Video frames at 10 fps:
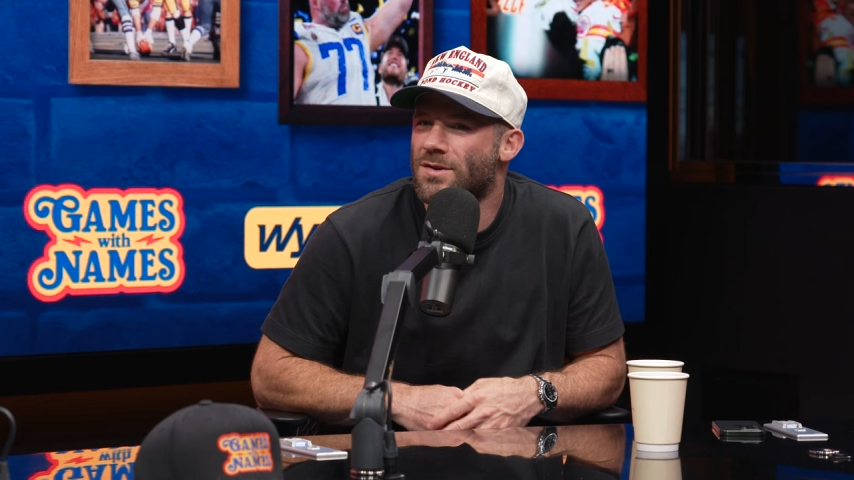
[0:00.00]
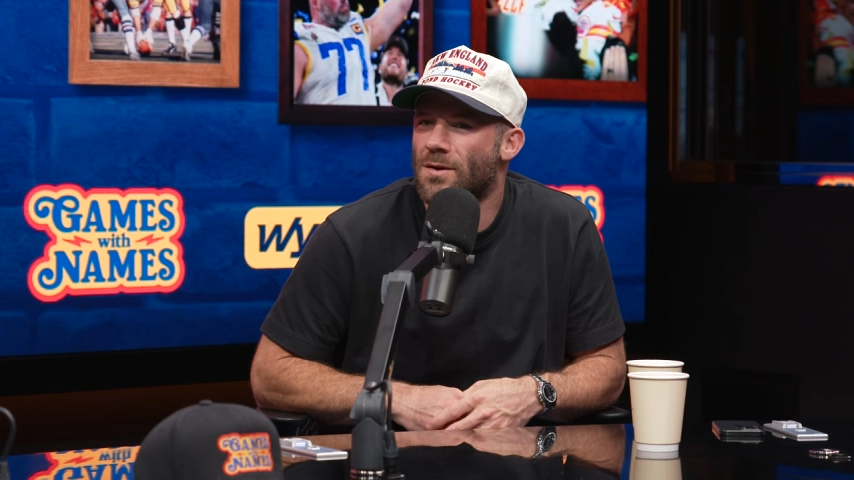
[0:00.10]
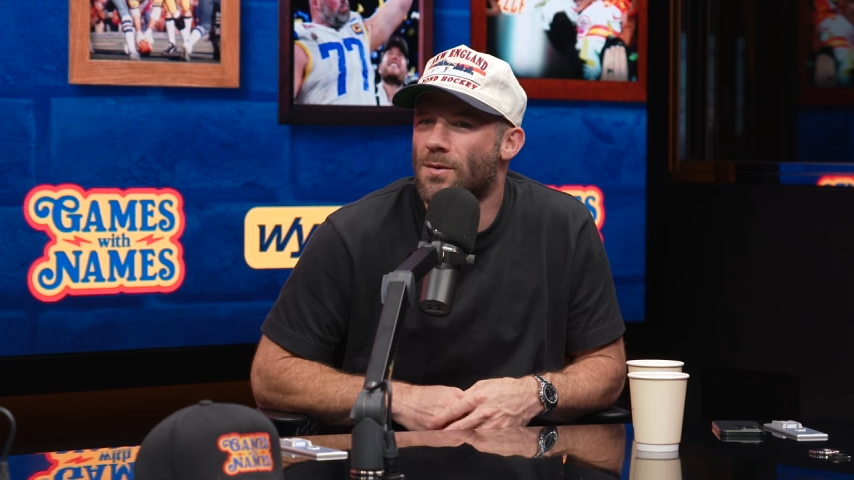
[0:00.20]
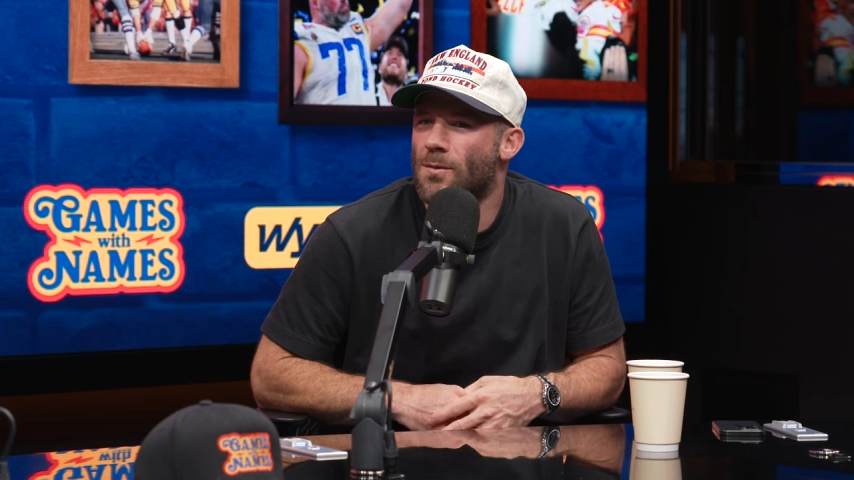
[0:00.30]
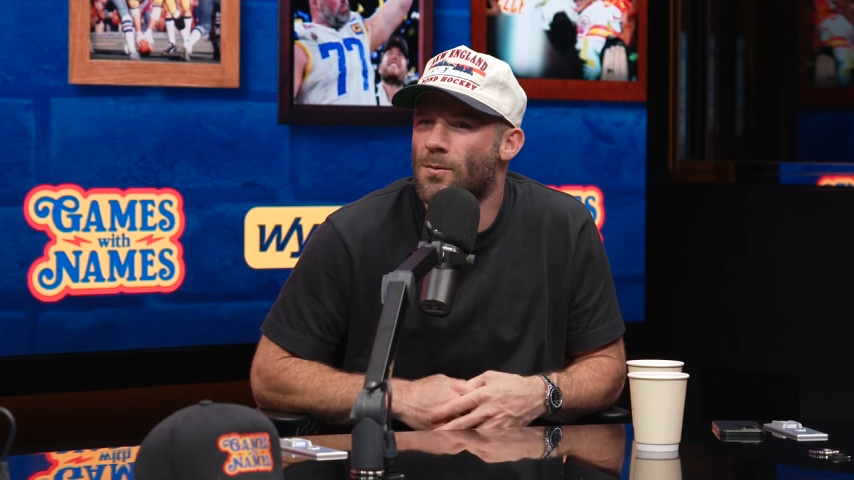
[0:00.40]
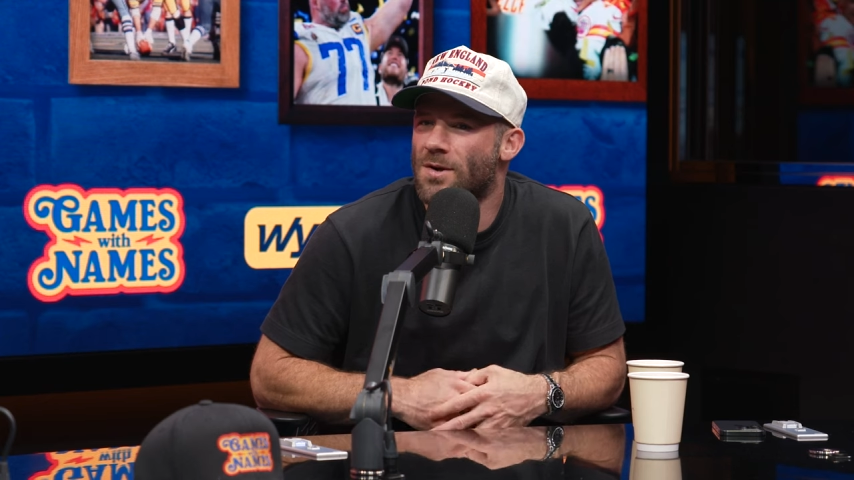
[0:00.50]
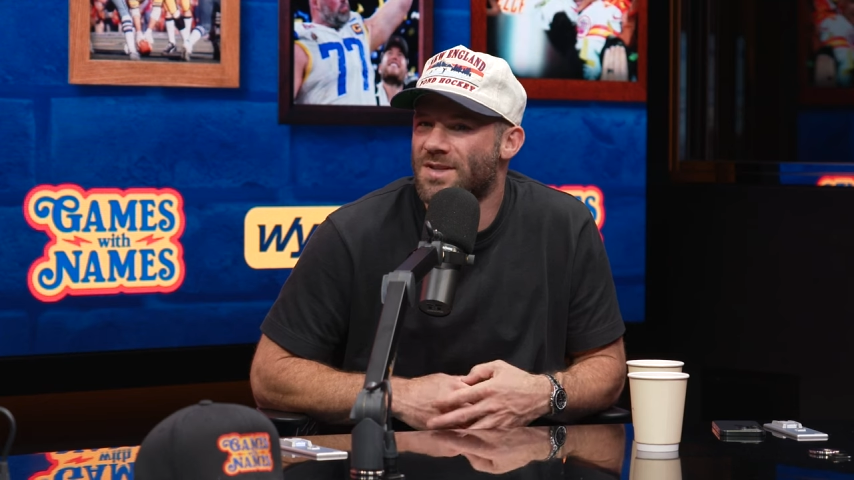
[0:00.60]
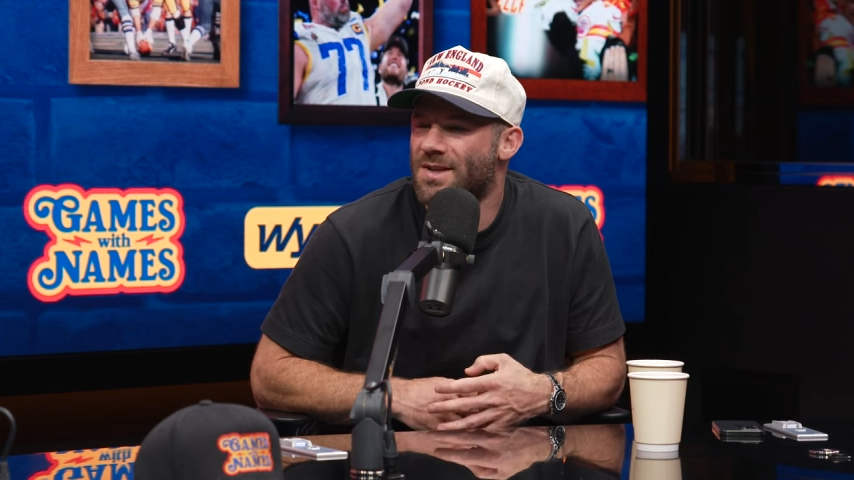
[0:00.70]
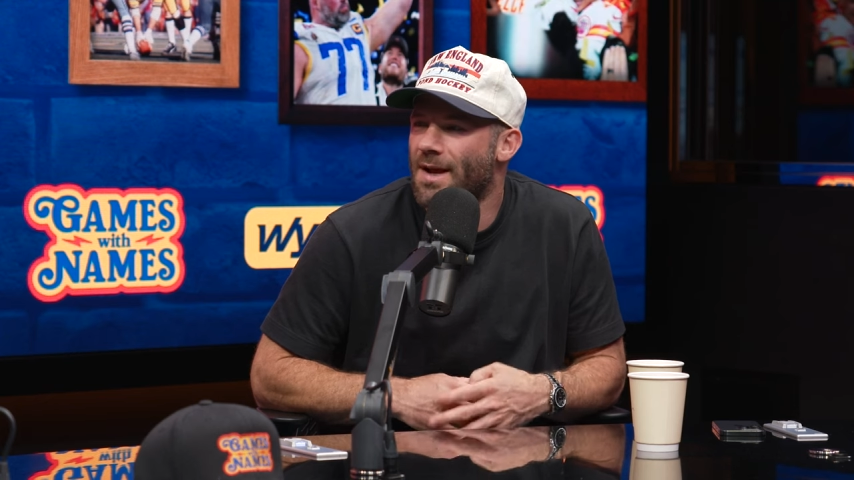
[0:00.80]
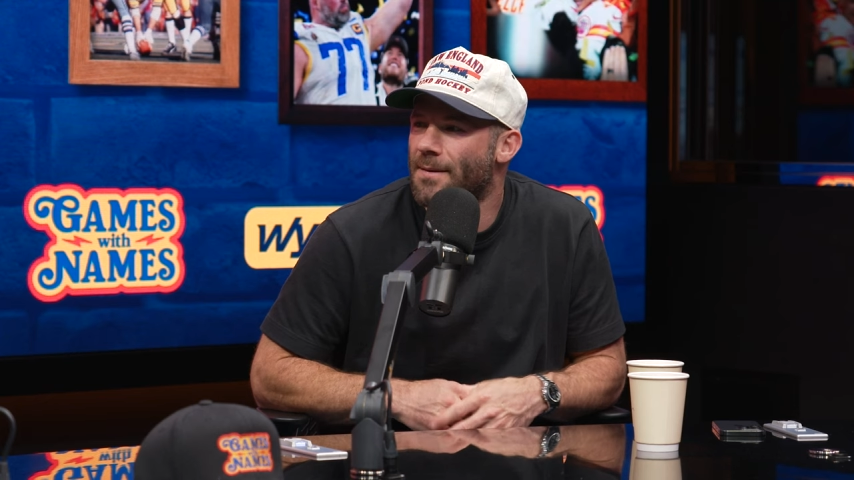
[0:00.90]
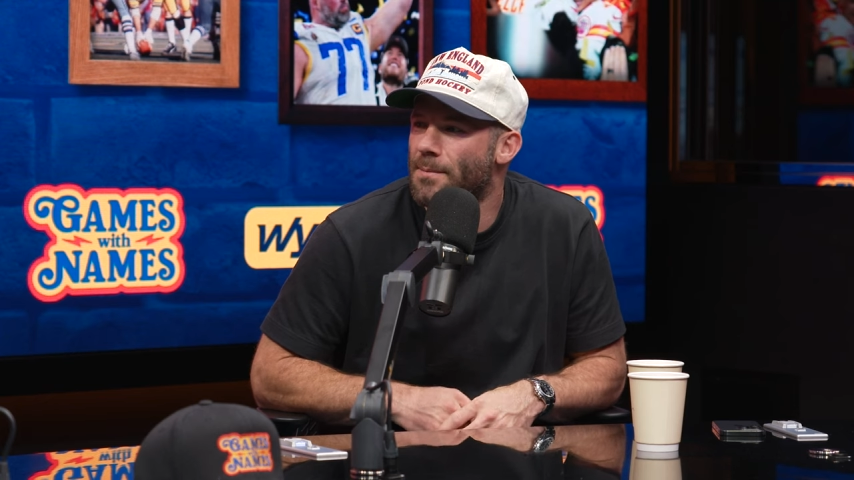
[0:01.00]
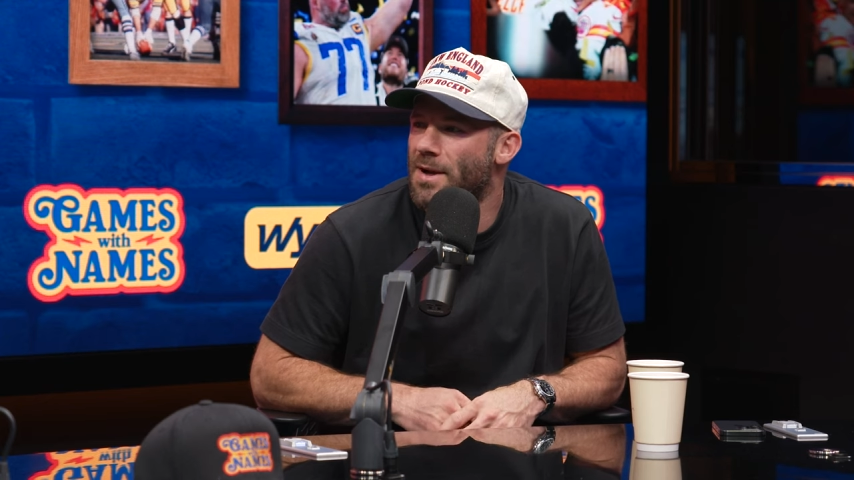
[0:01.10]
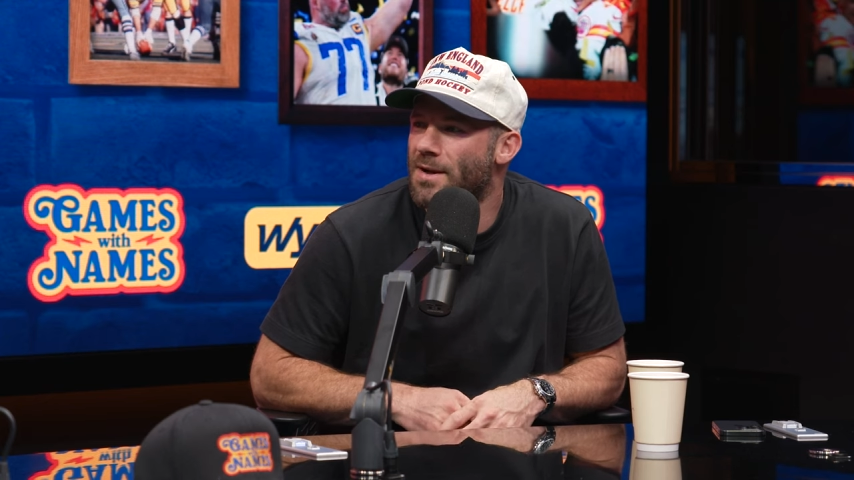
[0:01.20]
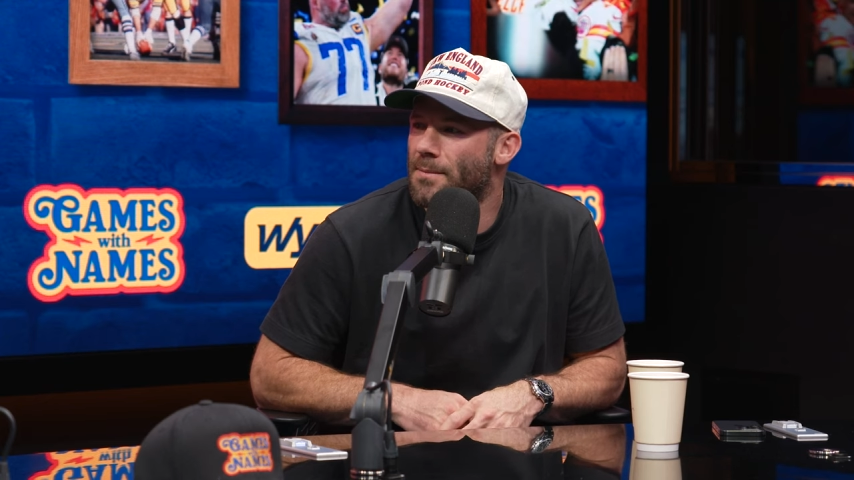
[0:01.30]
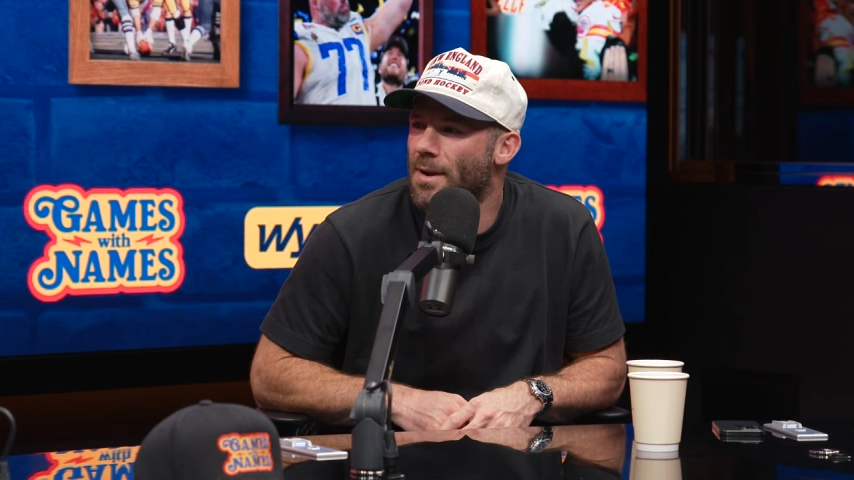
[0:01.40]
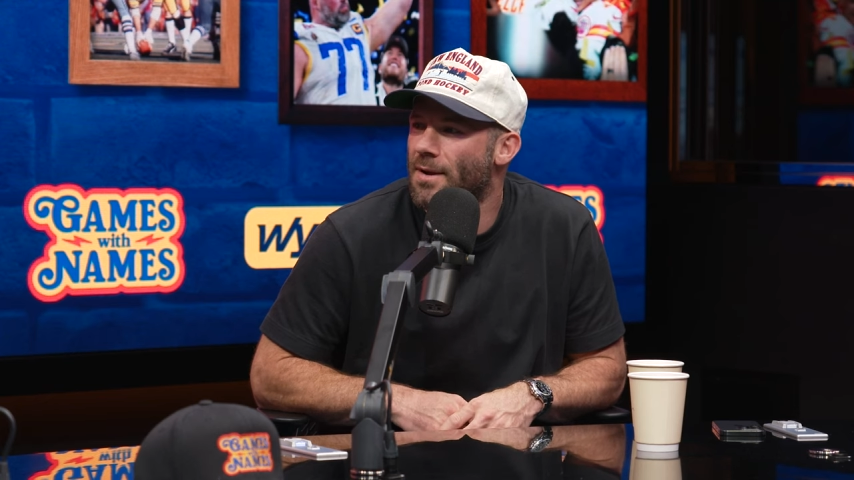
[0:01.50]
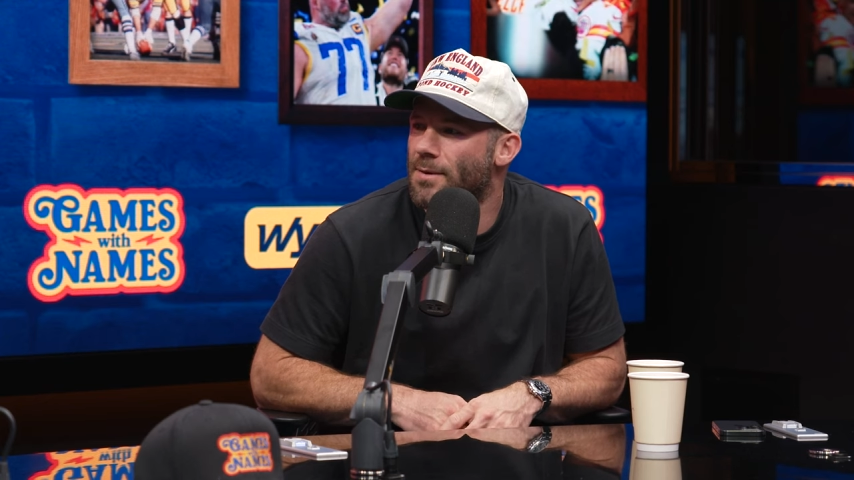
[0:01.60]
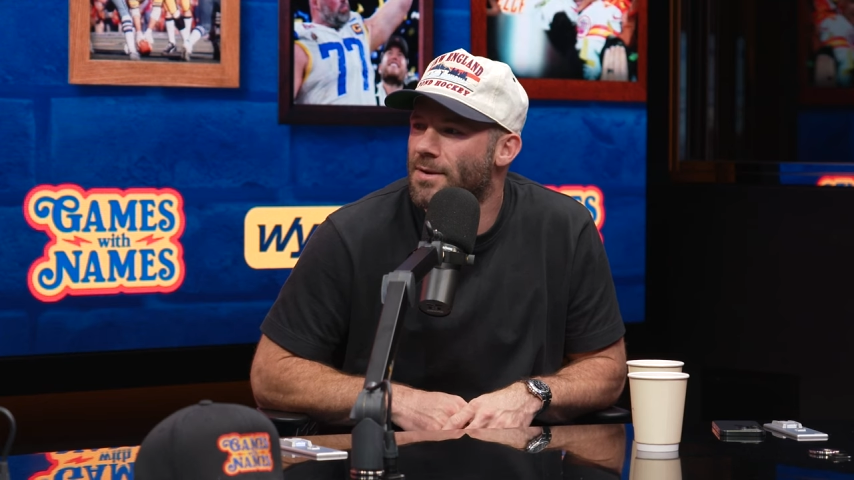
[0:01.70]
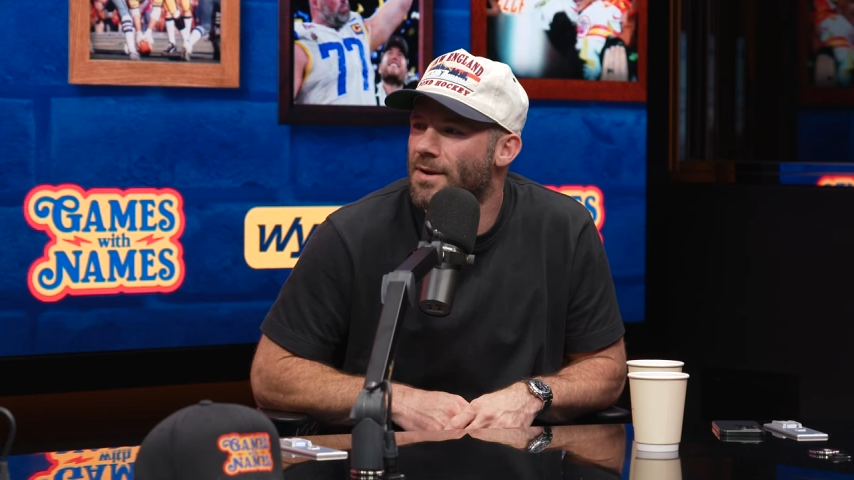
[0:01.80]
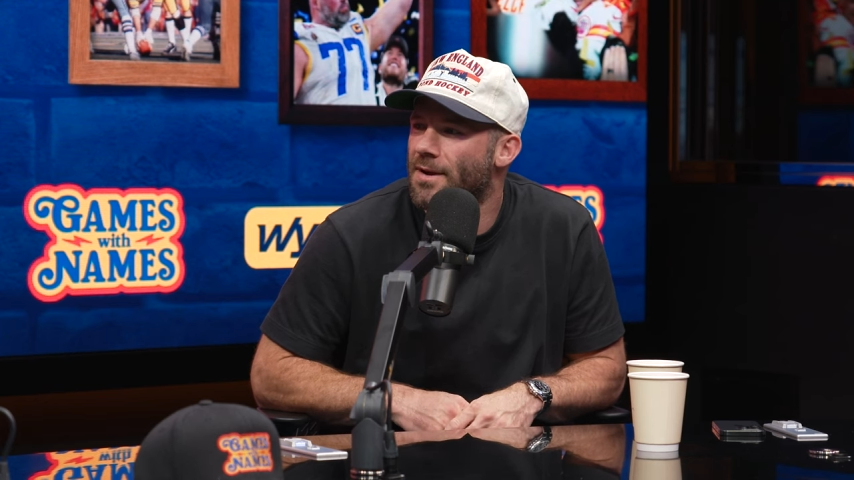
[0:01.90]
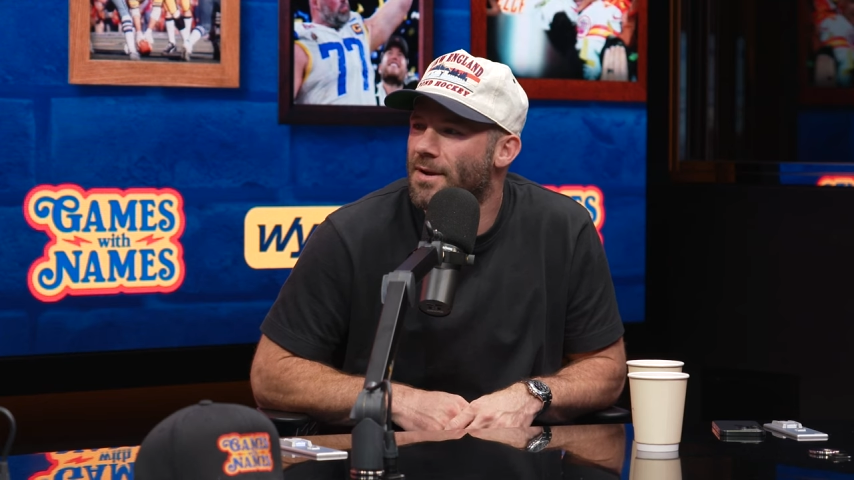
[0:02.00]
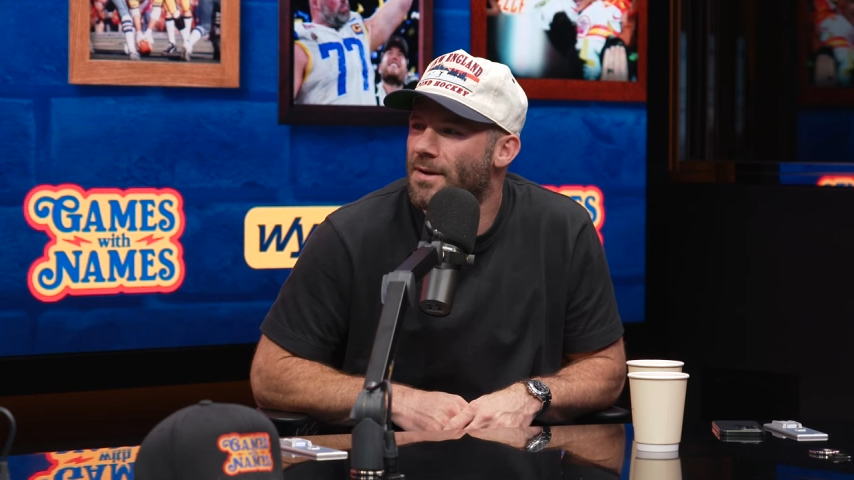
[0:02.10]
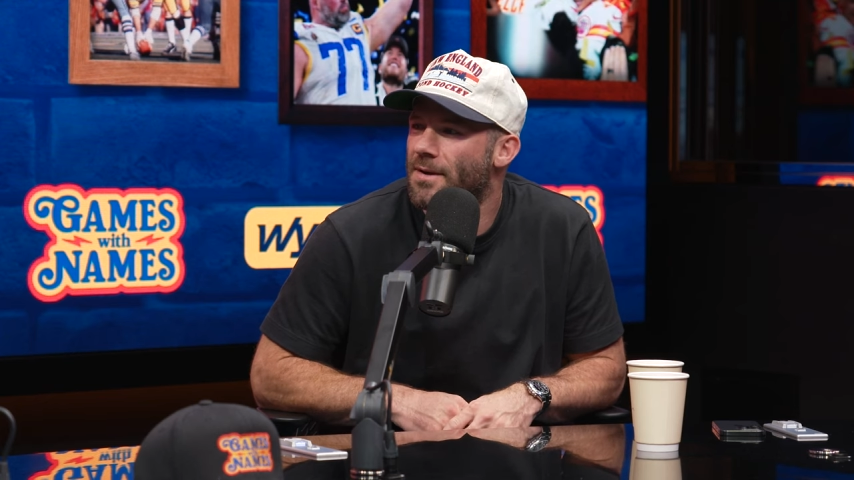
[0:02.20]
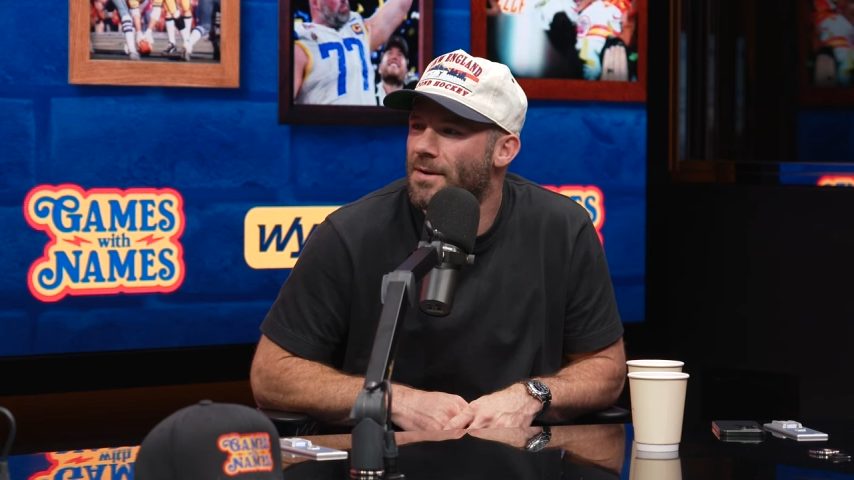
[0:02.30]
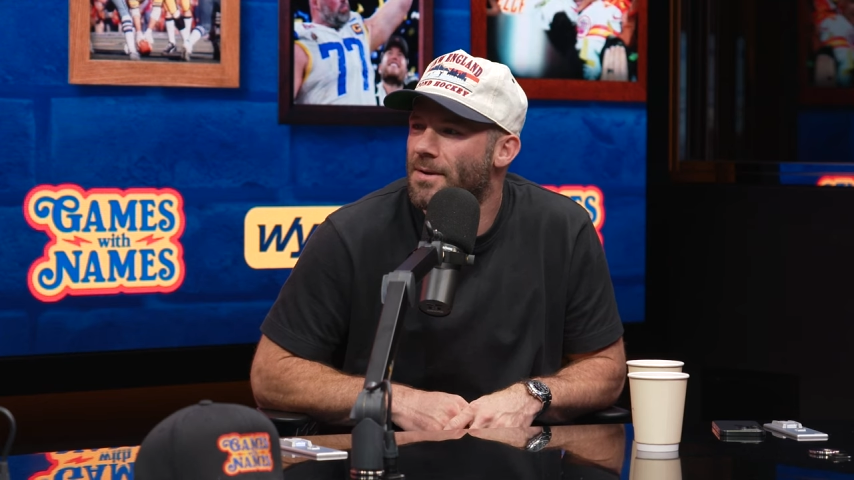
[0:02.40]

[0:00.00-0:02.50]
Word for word: So what's it like being in bed with Travis